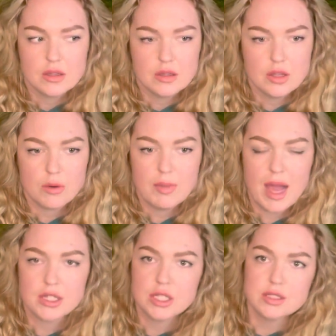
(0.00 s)
your
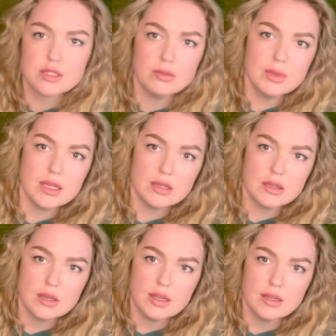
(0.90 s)
passions could be in
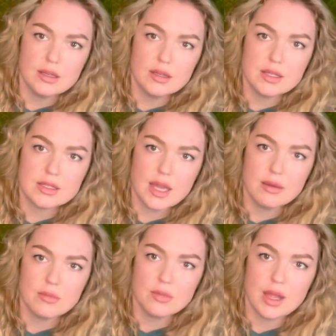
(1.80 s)
the
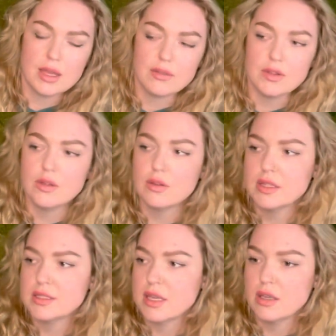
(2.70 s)
same. Like if you,
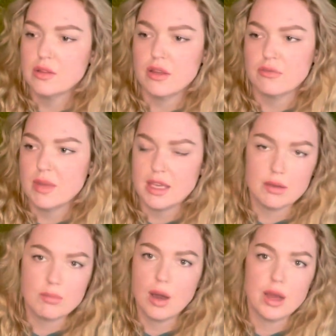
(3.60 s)
let's say you love making
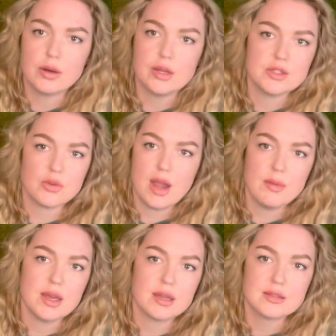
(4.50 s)
pottery,
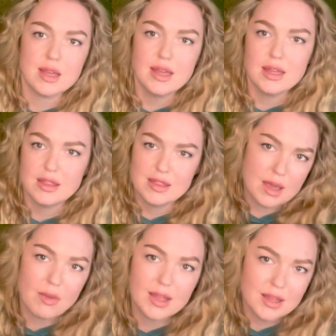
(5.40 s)
ceramics, they
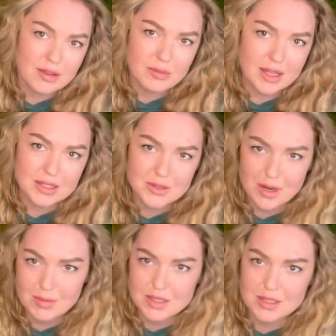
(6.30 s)
might love making
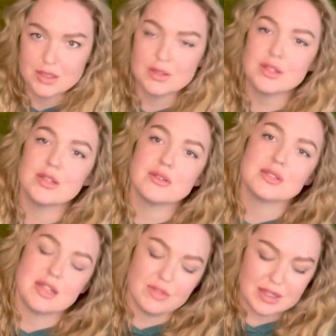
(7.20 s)
ceramics too, you know,
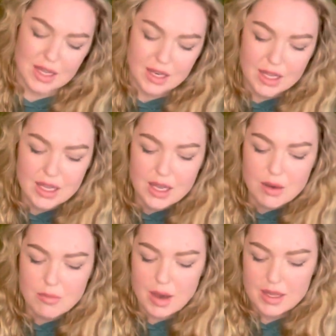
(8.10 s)
stuff like that.
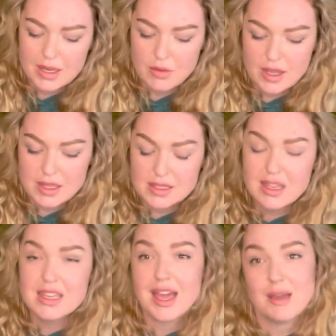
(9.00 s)
But anyway, it's a
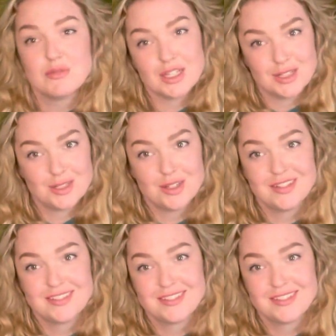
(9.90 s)
game changer.